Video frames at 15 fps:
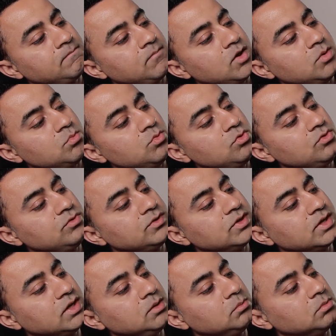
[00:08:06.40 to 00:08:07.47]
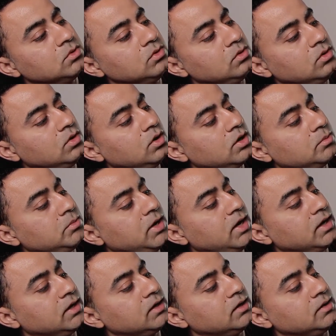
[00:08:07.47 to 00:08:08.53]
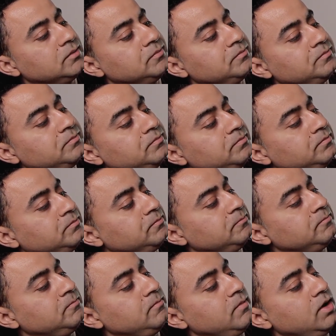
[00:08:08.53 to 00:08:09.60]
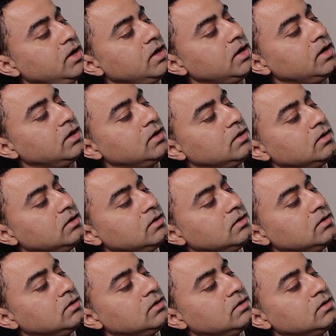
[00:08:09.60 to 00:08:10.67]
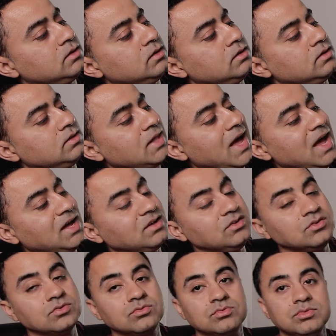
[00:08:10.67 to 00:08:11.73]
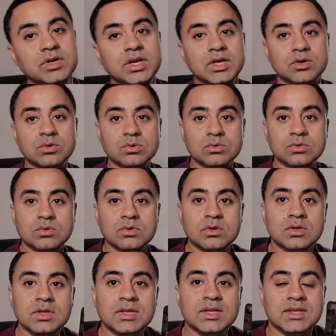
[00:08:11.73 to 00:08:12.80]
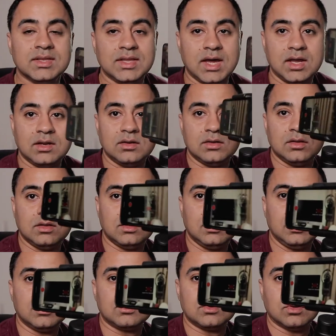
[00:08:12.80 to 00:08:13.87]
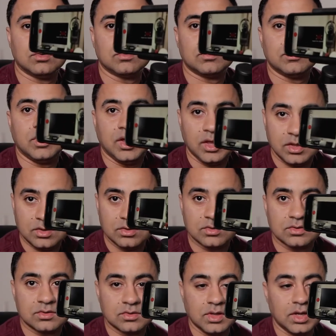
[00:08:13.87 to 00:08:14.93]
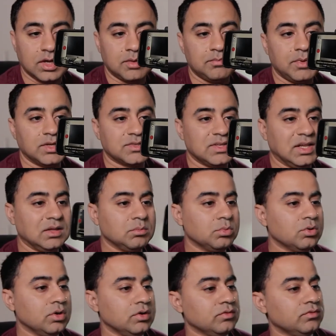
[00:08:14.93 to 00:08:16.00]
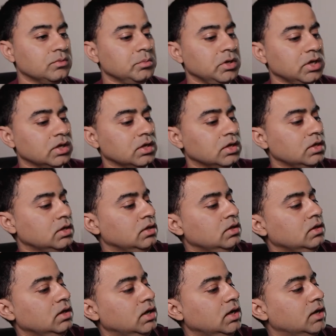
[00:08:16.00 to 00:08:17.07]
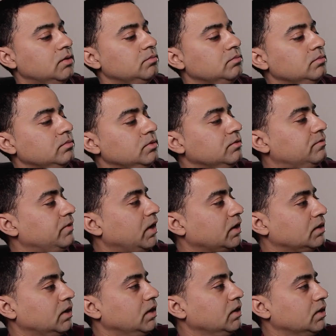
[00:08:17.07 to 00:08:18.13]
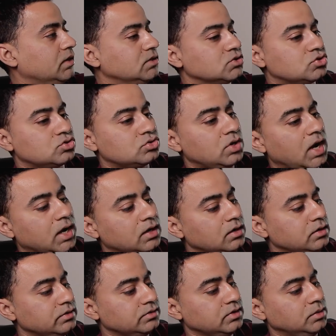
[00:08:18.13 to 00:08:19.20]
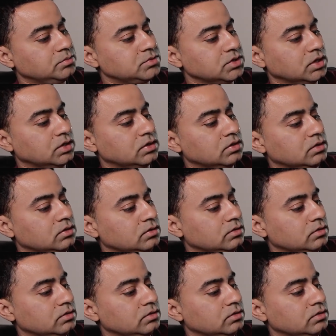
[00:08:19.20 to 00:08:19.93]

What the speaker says: It moves the gimbal automatically. And that is really cool. That itself is a selling point for me. The fact that it can track a subject.